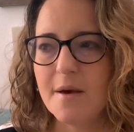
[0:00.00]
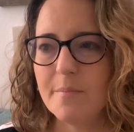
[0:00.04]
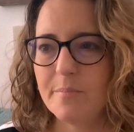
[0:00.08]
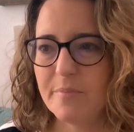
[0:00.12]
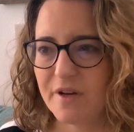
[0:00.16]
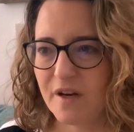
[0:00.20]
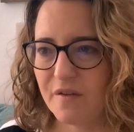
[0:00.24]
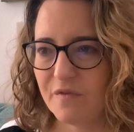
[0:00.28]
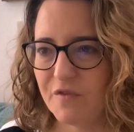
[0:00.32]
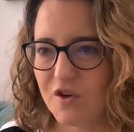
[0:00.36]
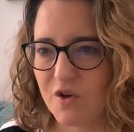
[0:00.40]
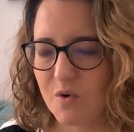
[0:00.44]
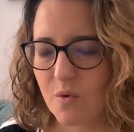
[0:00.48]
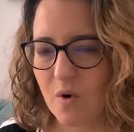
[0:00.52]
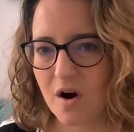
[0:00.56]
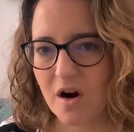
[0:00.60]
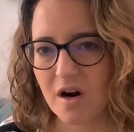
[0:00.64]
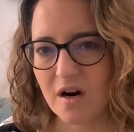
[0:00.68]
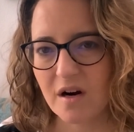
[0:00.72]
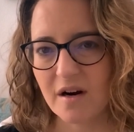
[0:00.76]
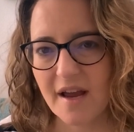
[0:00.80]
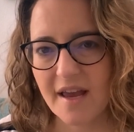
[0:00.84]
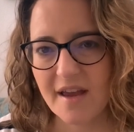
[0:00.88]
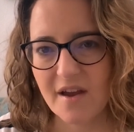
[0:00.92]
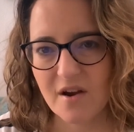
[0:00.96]
But if you
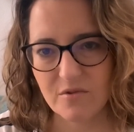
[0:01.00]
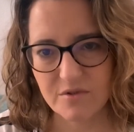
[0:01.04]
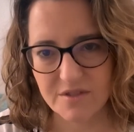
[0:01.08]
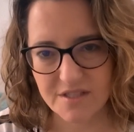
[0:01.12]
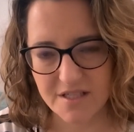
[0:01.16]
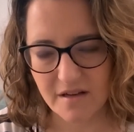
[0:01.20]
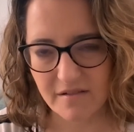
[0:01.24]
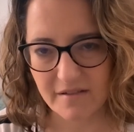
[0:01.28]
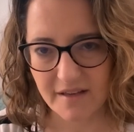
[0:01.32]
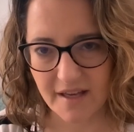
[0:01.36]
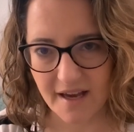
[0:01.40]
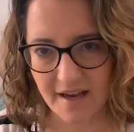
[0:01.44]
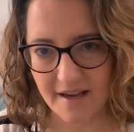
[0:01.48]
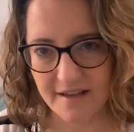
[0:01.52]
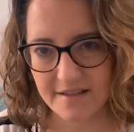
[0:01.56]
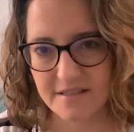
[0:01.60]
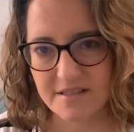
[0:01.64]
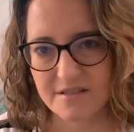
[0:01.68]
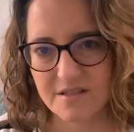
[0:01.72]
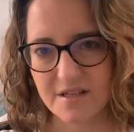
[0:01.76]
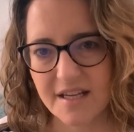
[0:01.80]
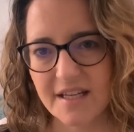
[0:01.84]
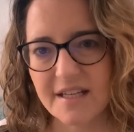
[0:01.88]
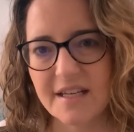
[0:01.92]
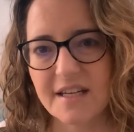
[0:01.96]
are a hotel
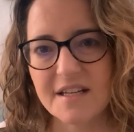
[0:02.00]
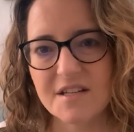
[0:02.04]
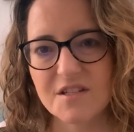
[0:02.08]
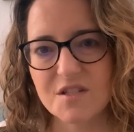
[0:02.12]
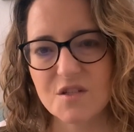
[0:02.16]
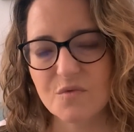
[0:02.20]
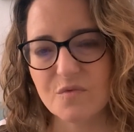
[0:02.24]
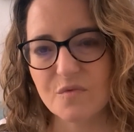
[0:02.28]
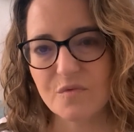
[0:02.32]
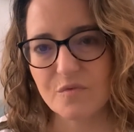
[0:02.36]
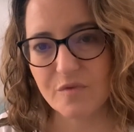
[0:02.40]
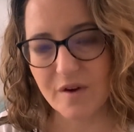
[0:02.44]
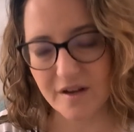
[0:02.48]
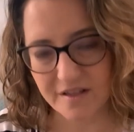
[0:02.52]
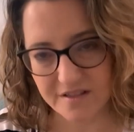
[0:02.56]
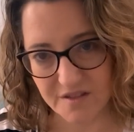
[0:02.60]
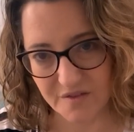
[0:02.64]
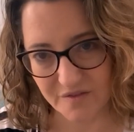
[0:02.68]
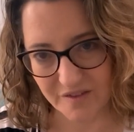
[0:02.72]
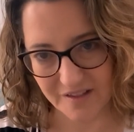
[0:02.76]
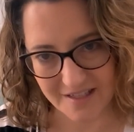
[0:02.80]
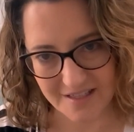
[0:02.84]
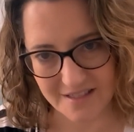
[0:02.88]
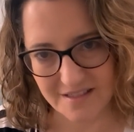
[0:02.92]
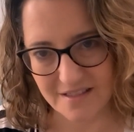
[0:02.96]
guest, it is
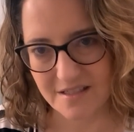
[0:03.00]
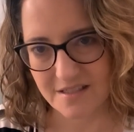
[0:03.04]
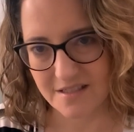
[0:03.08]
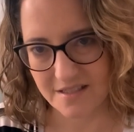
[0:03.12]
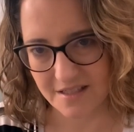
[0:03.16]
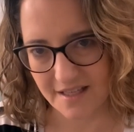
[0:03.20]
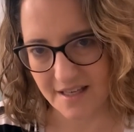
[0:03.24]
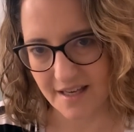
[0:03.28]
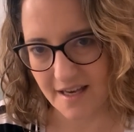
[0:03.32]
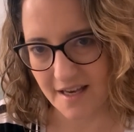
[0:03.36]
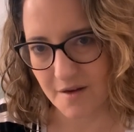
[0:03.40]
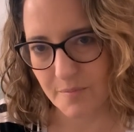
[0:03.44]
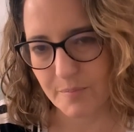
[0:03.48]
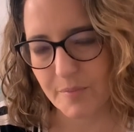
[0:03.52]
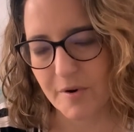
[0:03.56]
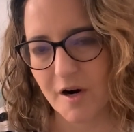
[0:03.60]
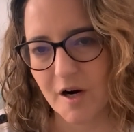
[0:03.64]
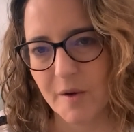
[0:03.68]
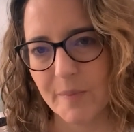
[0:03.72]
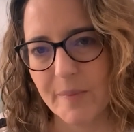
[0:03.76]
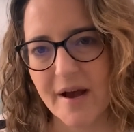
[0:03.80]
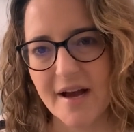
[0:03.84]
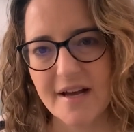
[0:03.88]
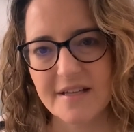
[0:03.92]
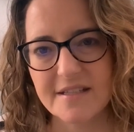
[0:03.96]
relatively easy to get
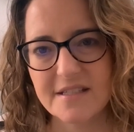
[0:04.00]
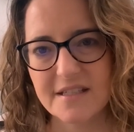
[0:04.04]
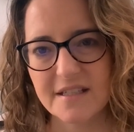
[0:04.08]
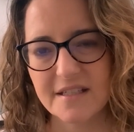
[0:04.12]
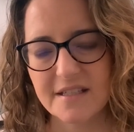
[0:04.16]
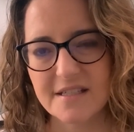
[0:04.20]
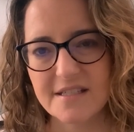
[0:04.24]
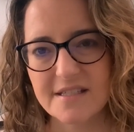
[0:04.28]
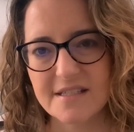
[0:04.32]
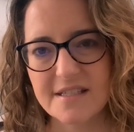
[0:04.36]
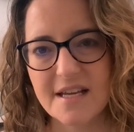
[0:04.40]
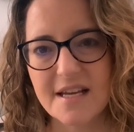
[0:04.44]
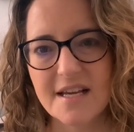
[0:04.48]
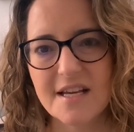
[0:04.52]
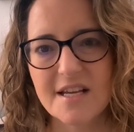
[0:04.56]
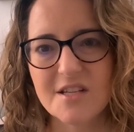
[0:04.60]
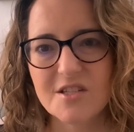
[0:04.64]
park passes.